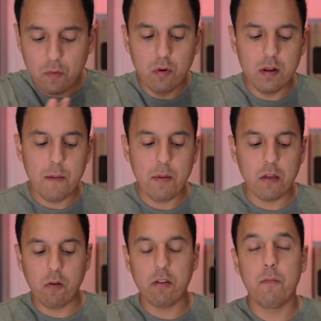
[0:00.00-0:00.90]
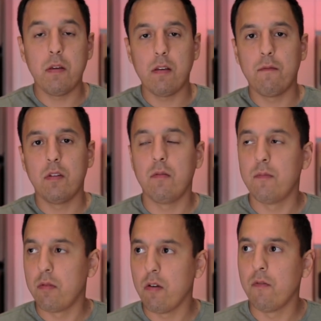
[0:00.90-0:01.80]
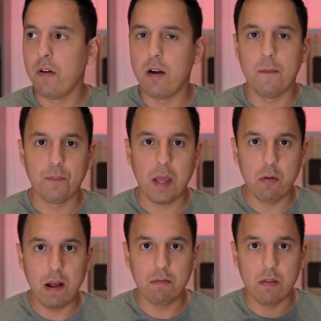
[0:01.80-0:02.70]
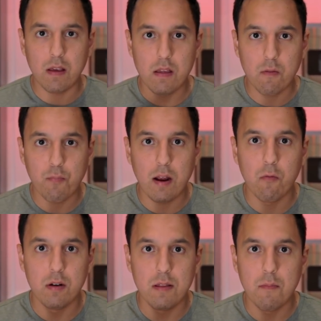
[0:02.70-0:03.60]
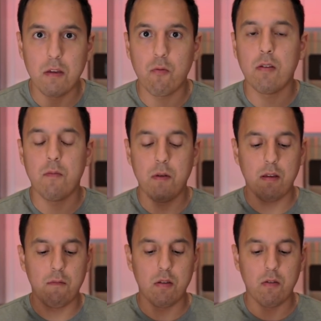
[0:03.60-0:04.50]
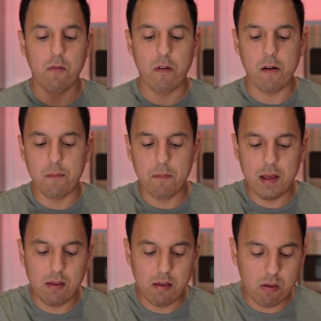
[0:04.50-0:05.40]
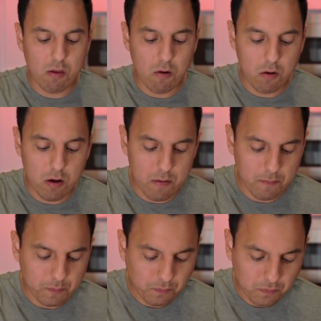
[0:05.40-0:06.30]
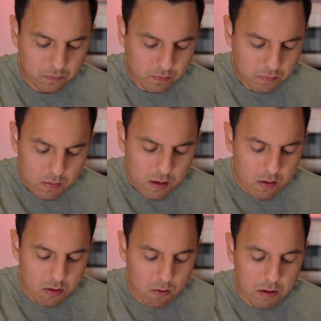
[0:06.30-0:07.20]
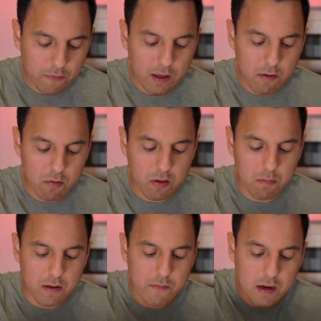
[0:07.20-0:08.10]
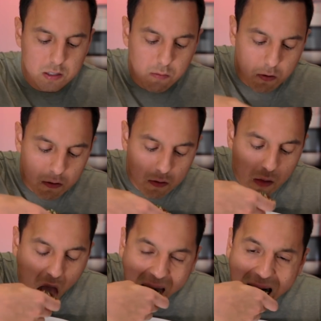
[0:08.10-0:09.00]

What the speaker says: One of the best recipes I've done so far. I would have to say this is probably one of the best recipes I've done so far. Man, this is so good. So many flavors, so many vegetables.